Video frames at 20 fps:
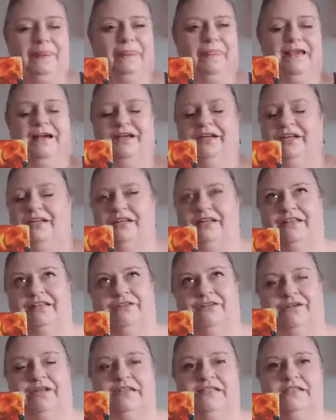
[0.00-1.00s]
I know that
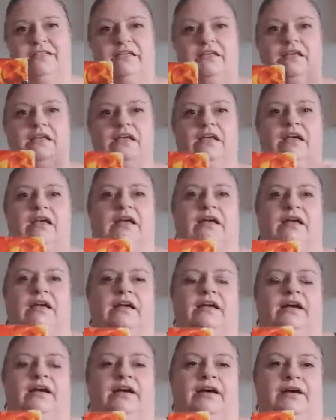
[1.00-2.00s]
there is
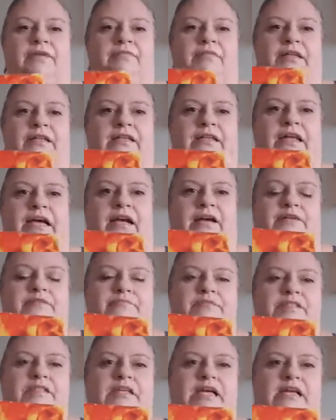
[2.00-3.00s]
in the Arab
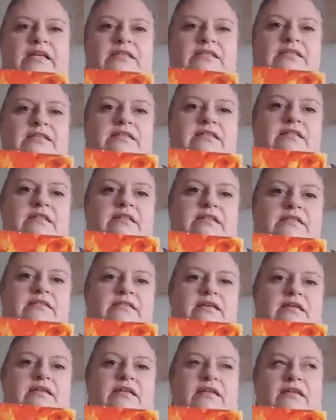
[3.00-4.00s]
states and things
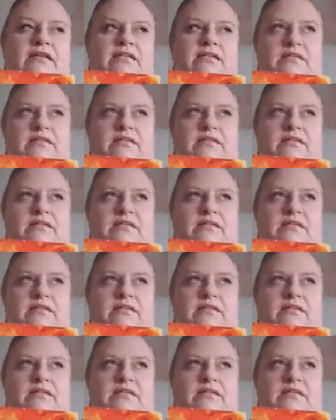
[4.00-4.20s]
like that,